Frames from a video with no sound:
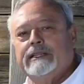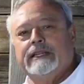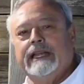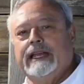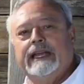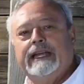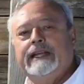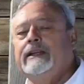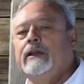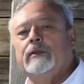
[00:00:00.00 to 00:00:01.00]

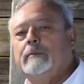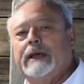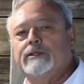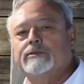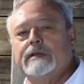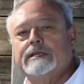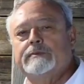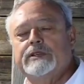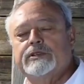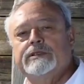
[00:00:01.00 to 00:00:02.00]
Today, manual
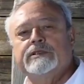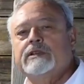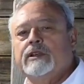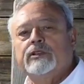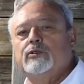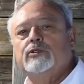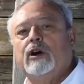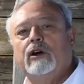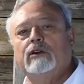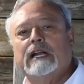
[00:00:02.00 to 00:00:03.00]
transmissions use
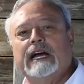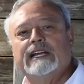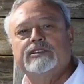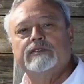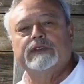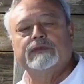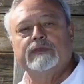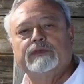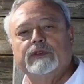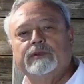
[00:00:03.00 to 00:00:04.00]
all kinds of
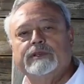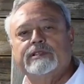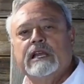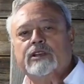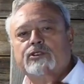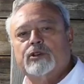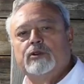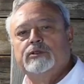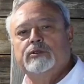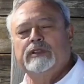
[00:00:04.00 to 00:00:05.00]
different fluids.
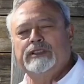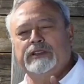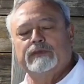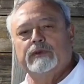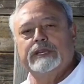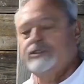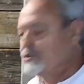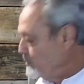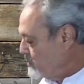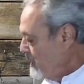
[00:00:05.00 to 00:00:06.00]
So do the
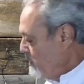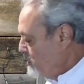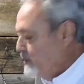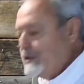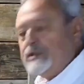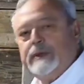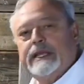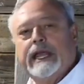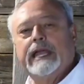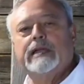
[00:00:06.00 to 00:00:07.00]
differentials. So this
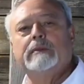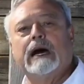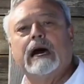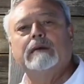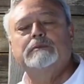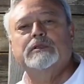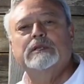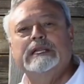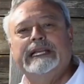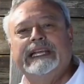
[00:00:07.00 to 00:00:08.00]
became
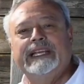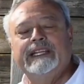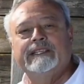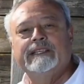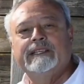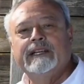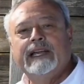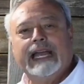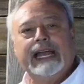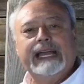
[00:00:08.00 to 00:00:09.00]
obsolete
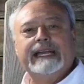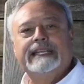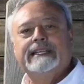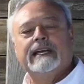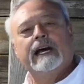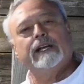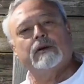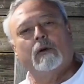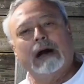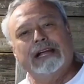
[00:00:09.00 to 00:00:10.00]
and I
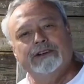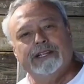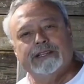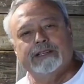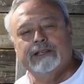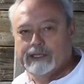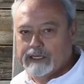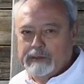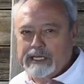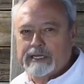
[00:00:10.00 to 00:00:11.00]
acquired it.
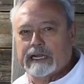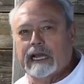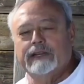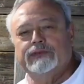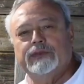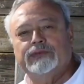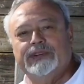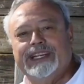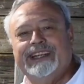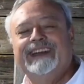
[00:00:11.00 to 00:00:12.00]
That means I got it for
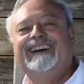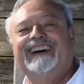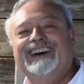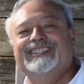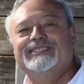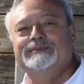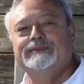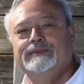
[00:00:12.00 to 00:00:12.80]
free. Awesome.